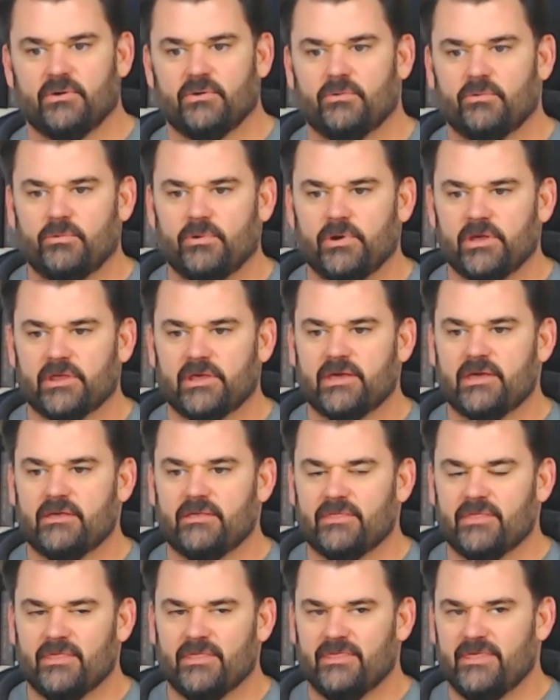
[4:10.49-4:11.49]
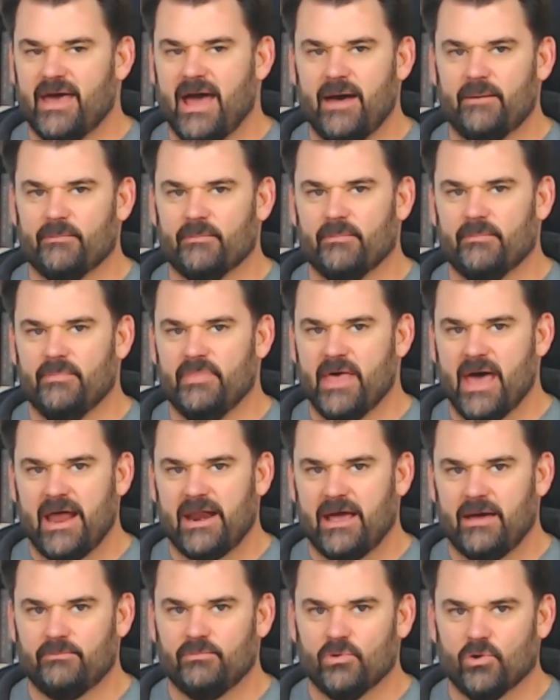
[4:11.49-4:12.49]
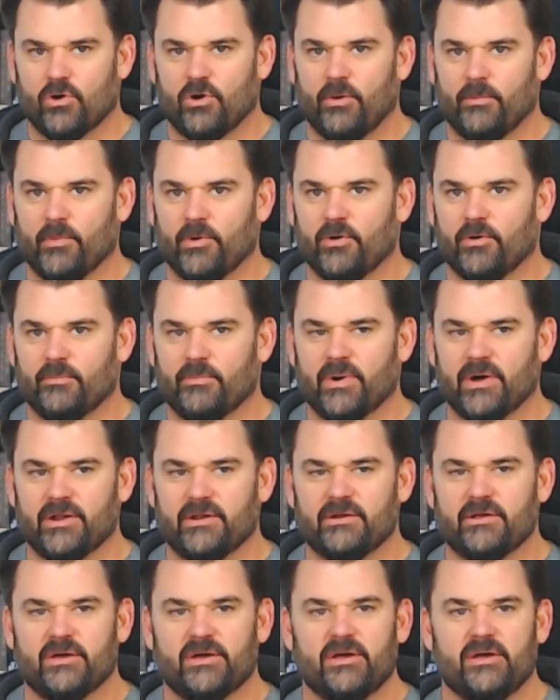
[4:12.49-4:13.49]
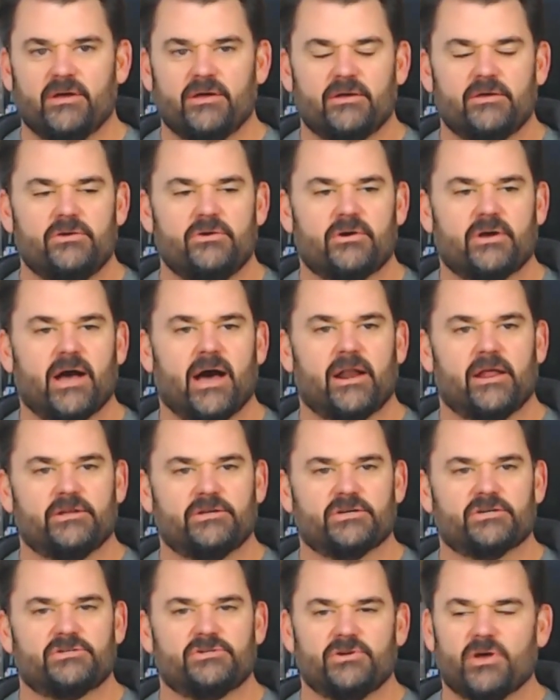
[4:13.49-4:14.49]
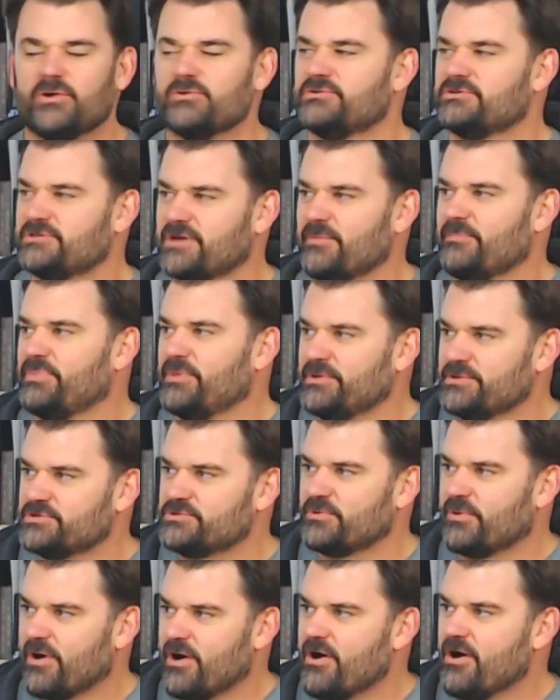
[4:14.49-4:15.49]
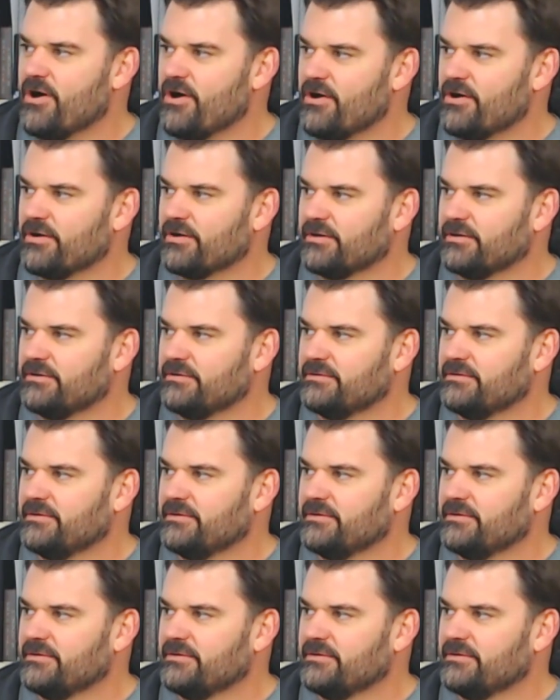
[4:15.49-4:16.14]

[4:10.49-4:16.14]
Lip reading: really that abnormal, but you kind of just know something's wrong.